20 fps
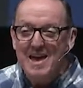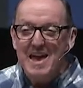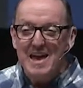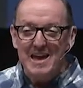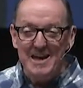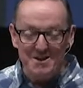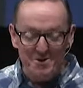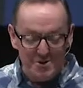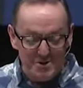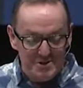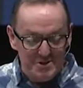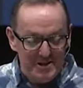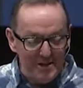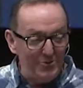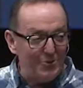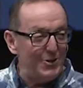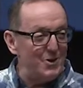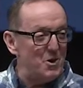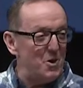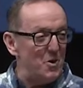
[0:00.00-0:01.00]
And you're
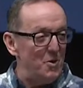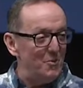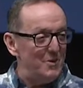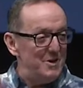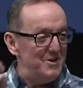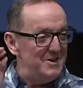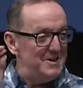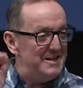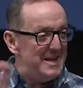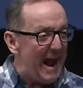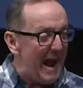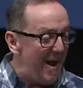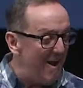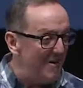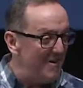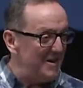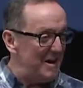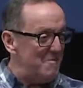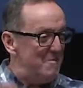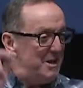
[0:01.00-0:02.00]
difficult. When you're
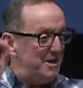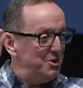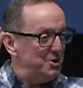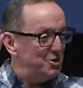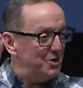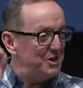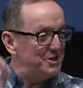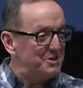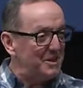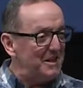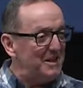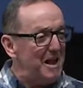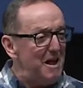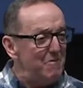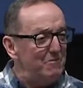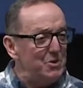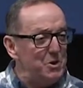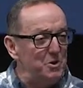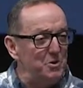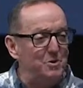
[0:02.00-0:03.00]
down, I made a choice to
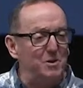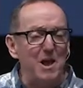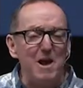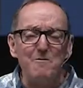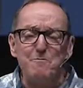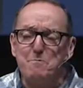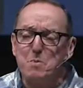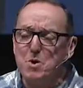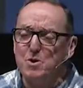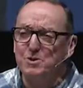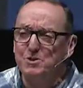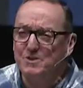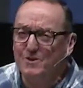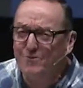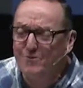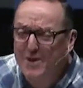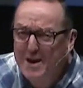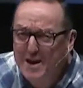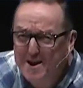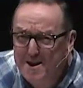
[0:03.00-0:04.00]
love you. Love
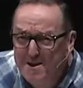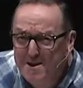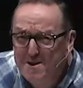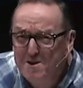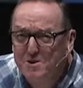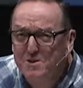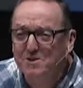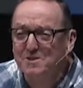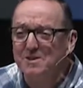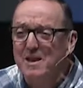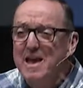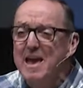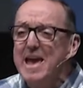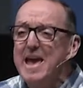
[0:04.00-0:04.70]
perseveres.